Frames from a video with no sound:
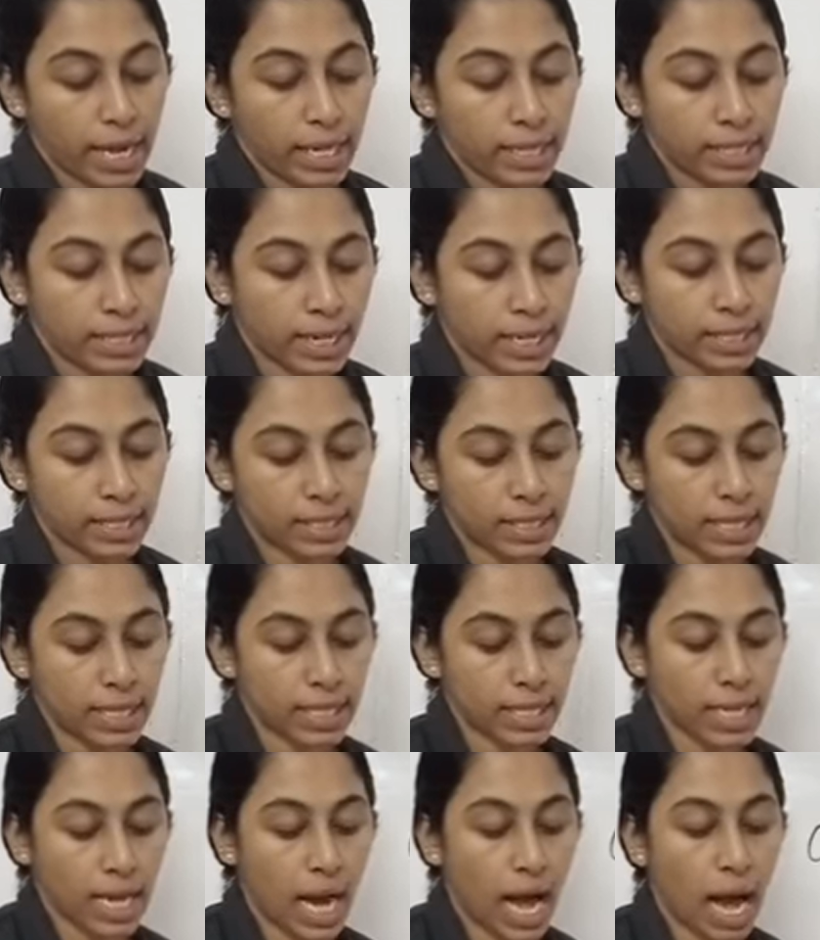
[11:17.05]
Since
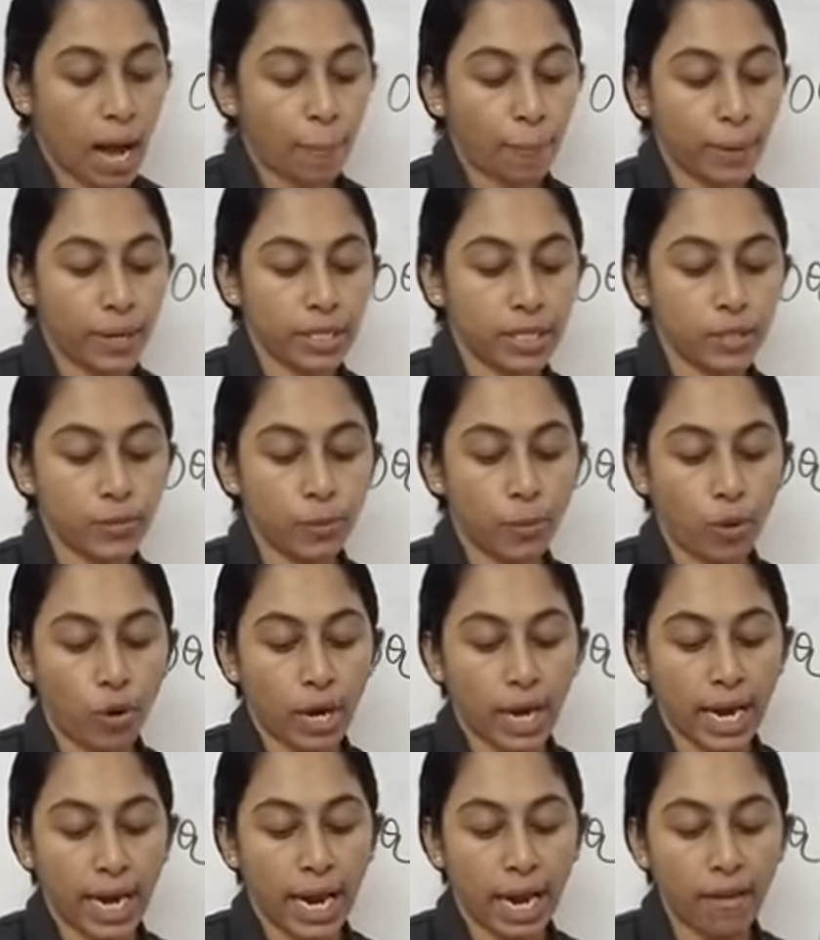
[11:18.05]
this happens
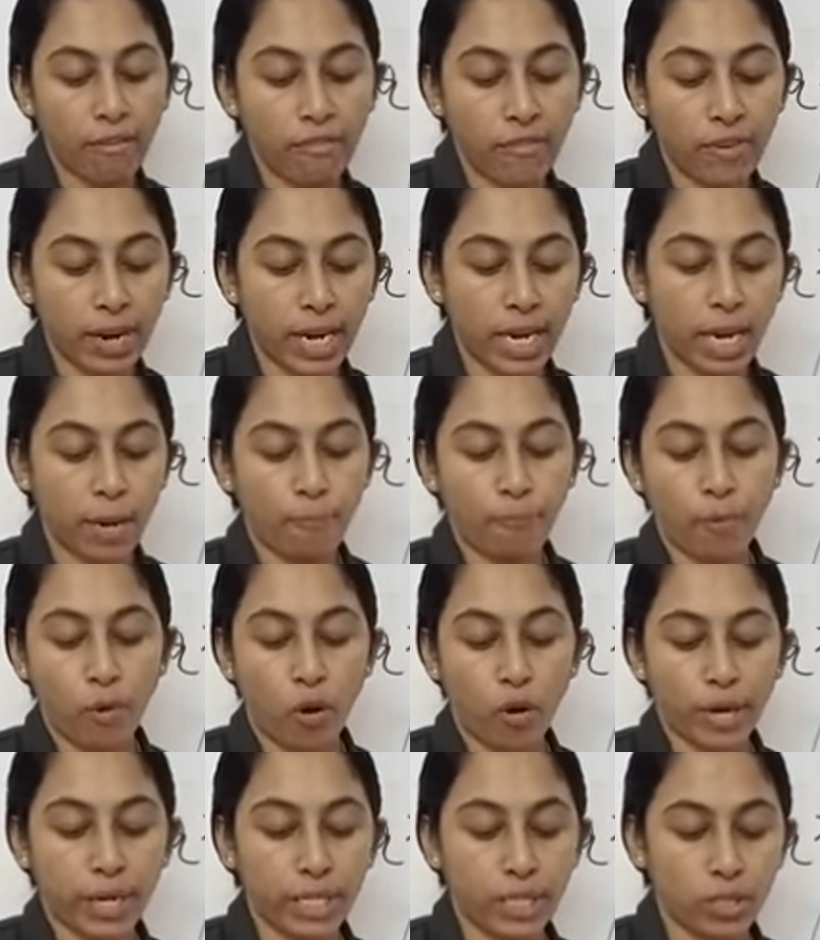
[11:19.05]
for every
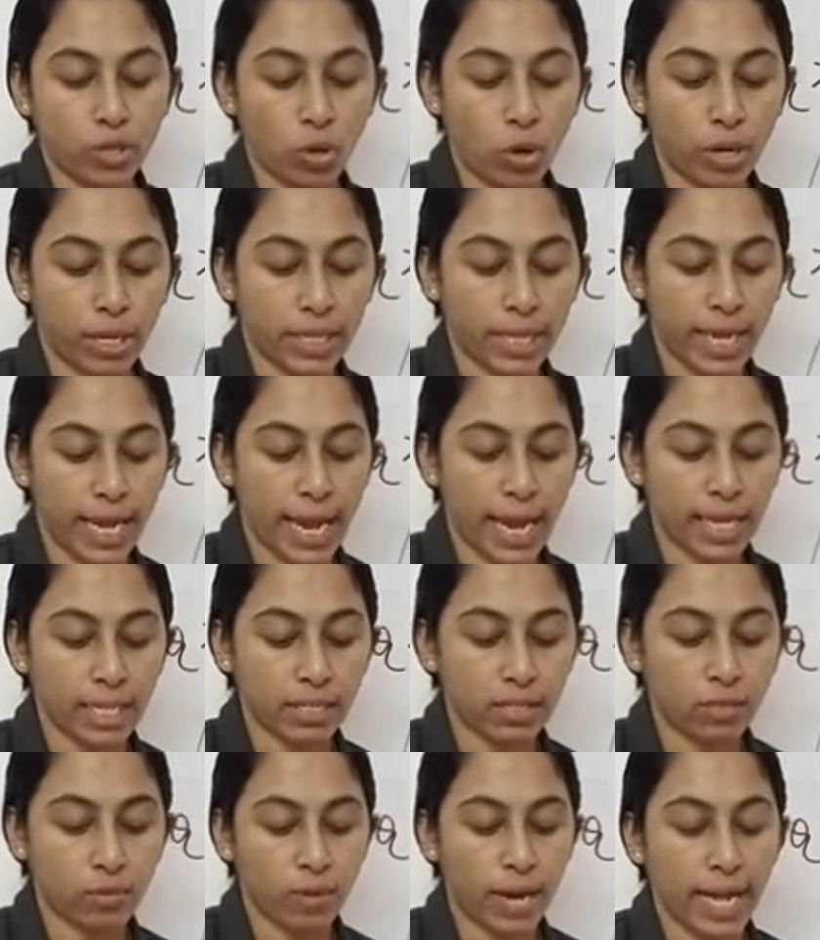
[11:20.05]
points on the
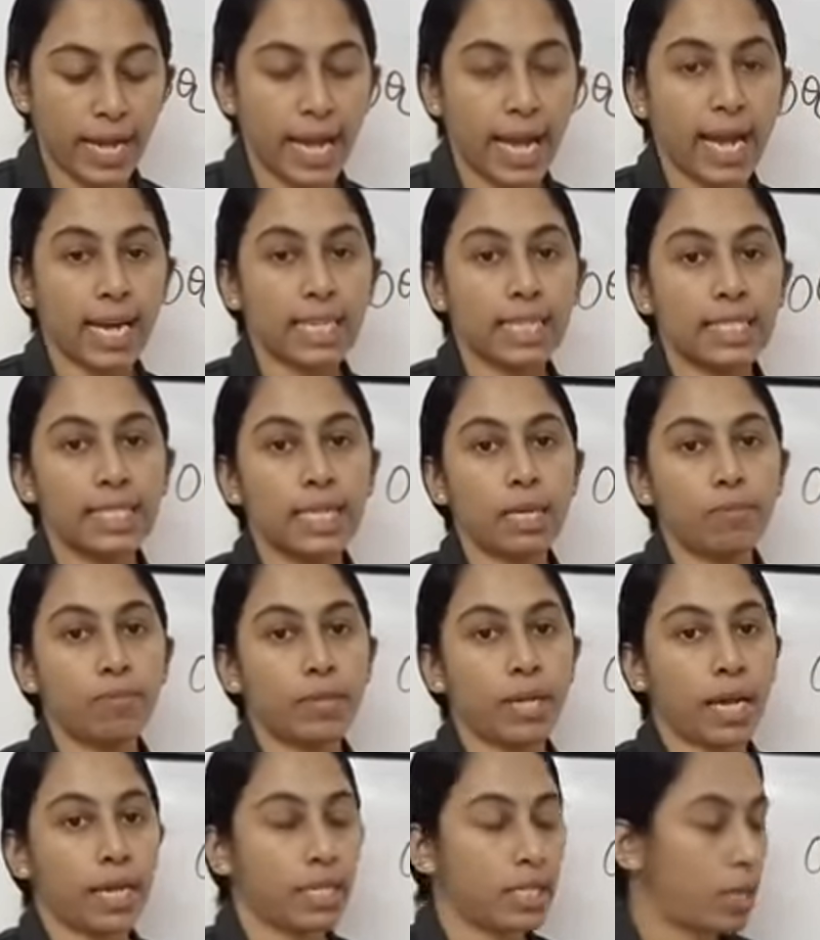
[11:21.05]
xy
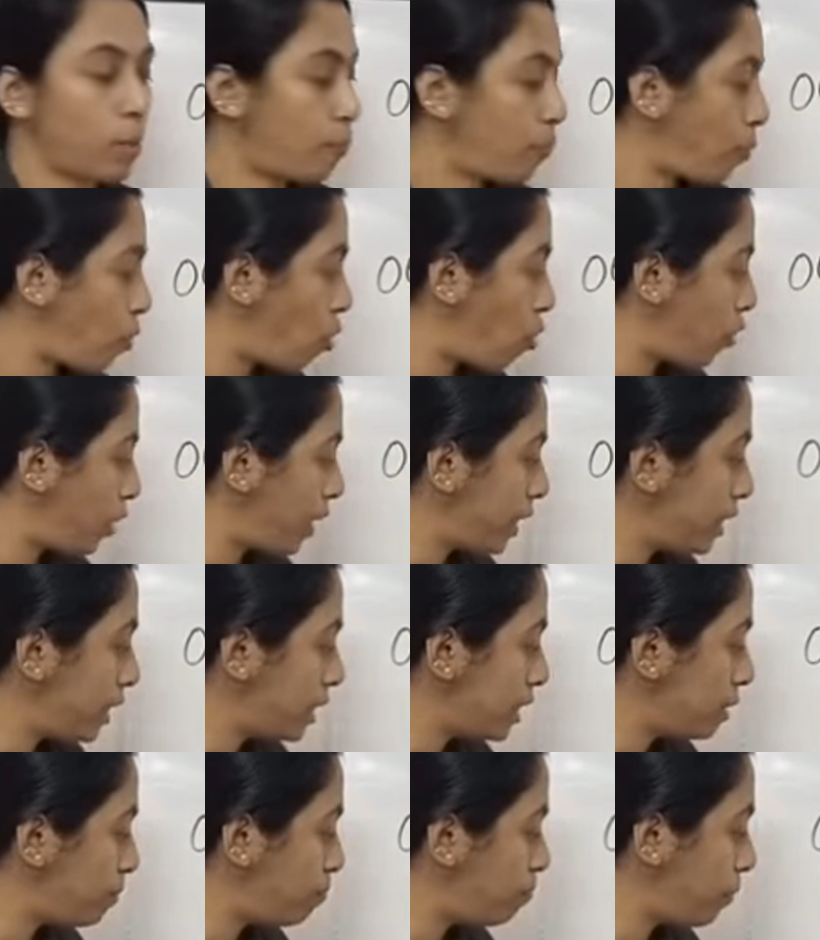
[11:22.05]
except at the
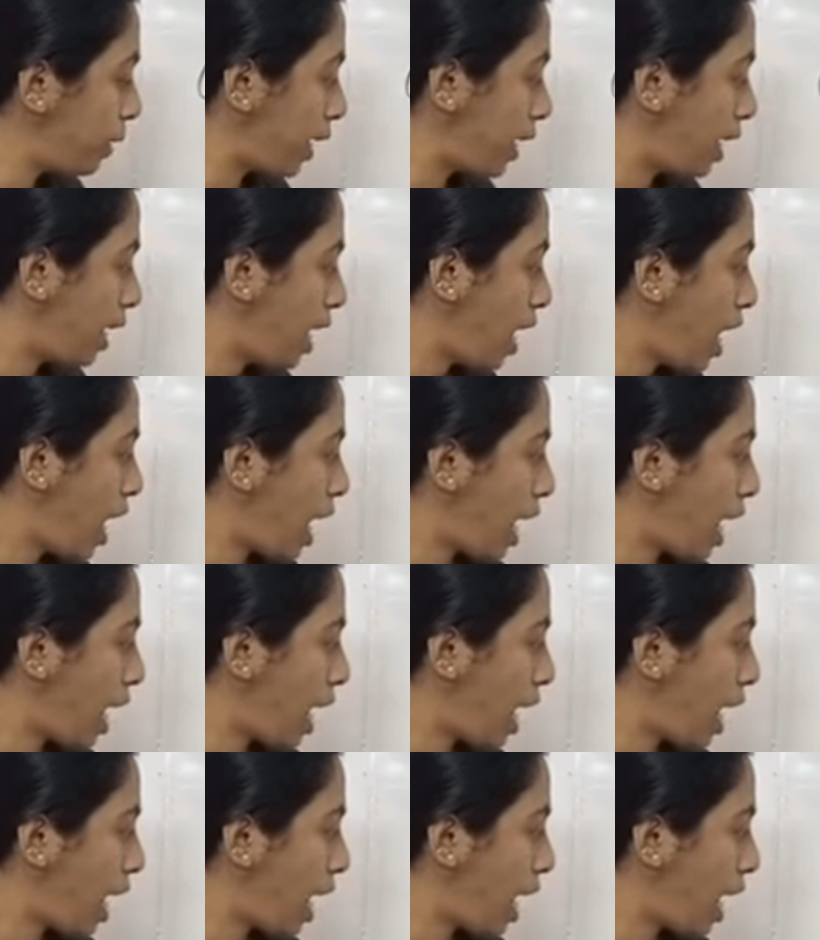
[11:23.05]
point P.